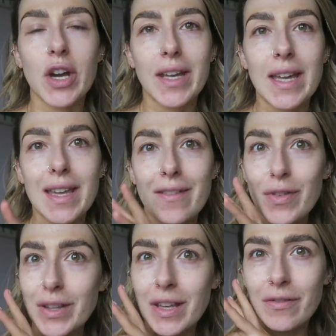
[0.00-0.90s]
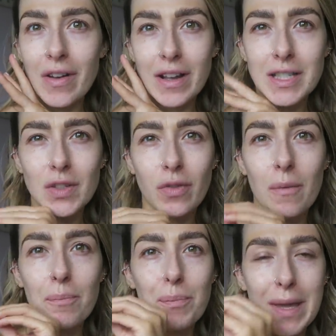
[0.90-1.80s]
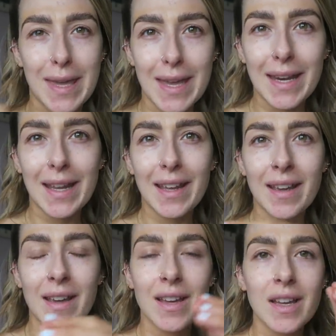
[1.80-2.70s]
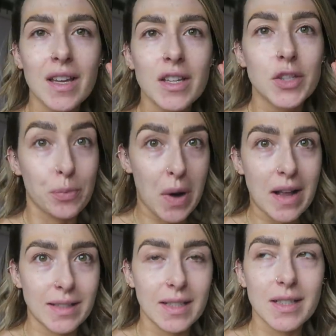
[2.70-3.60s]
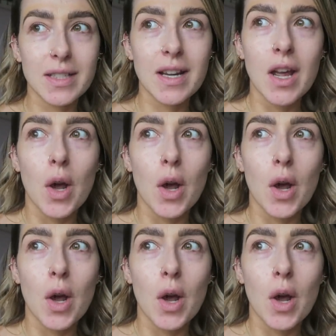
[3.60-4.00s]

I can give you the advice from beginning to present.